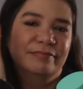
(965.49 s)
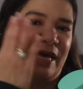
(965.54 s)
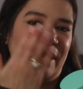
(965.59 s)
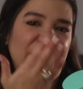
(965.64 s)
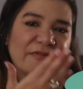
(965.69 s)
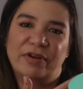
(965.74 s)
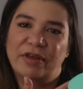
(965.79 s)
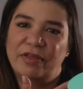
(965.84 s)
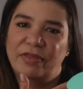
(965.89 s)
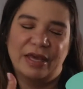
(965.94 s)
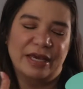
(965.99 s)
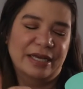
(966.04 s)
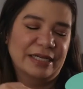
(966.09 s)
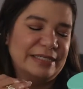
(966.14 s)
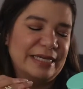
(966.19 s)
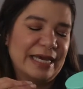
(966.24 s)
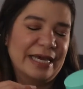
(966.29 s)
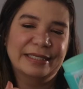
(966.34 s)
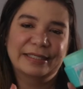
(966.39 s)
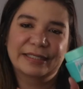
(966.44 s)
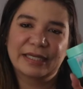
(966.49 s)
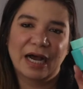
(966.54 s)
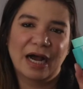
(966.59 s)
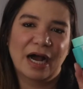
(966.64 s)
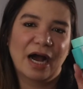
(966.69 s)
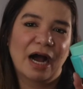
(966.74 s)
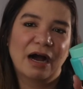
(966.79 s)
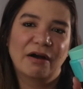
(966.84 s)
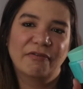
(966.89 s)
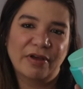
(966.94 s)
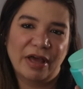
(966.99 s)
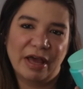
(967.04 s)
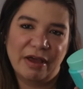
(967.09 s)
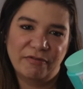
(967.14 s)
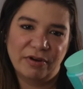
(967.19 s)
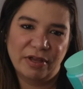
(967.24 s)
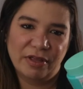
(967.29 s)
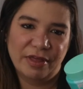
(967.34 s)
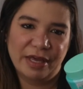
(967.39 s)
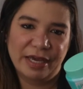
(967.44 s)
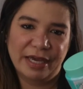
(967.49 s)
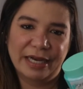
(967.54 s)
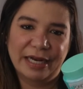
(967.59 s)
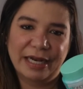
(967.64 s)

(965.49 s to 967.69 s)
everything. It takes off everything.